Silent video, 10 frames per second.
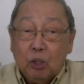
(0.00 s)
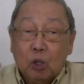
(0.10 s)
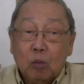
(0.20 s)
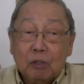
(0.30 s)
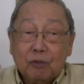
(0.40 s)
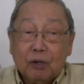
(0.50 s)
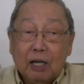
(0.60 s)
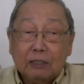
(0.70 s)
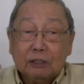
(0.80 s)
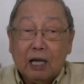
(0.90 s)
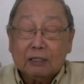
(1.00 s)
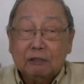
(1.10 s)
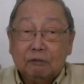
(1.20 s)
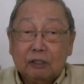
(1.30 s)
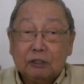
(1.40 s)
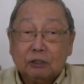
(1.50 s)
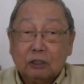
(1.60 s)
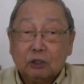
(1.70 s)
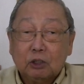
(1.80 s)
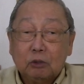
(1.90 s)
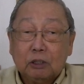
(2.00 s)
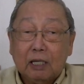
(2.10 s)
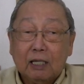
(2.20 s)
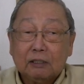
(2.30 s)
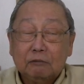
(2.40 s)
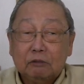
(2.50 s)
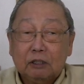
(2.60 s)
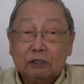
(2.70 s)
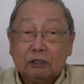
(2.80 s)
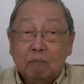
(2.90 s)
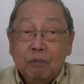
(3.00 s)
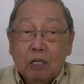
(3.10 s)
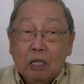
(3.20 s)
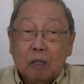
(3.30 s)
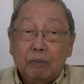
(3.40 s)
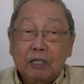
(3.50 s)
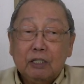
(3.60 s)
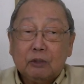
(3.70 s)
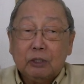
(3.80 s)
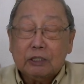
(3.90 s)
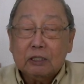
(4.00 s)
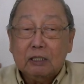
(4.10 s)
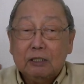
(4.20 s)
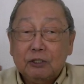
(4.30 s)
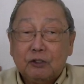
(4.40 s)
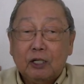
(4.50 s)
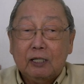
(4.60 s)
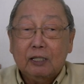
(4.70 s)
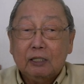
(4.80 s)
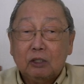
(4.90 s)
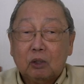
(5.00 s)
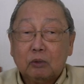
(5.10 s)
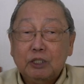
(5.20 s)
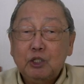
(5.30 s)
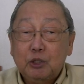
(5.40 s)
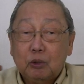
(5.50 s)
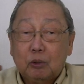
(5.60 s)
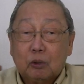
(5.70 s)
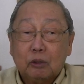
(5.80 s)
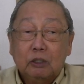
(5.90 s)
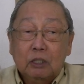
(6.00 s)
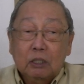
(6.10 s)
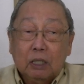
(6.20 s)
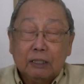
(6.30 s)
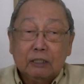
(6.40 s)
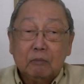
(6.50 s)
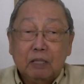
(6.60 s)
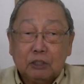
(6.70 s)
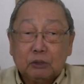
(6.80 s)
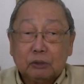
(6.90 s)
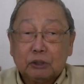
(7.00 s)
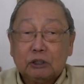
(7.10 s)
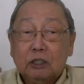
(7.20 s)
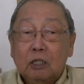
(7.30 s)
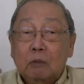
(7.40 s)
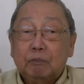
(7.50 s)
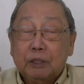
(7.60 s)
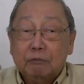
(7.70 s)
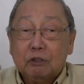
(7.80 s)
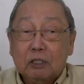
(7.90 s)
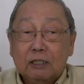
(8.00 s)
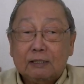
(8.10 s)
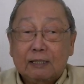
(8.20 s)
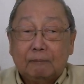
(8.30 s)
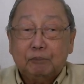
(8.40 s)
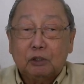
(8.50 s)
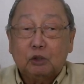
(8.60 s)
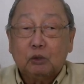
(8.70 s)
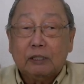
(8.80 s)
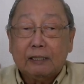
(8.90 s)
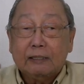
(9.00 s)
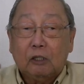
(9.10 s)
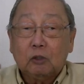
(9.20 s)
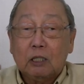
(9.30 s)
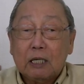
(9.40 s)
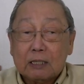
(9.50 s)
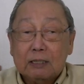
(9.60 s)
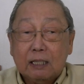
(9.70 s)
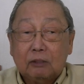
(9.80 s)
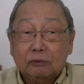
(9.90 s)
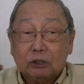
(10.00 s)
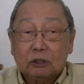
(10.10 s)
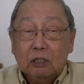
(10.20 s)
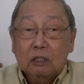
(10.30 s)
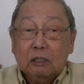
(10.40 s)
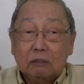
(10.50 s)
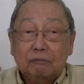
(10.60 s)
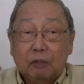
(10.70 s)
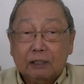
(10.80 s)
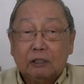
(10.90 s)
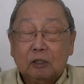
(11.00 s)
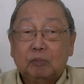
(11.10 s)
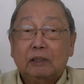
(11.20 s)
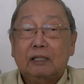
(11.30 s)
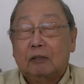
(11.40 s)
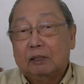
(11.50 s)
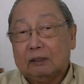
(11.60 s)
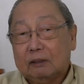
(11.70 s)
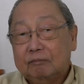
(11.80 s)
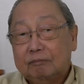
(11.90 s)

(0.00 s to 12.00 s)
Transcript: human rights activists, and social activists have been increasingly detained or injured under measures previously adopted to carry out lockdowns and fight the pandemic.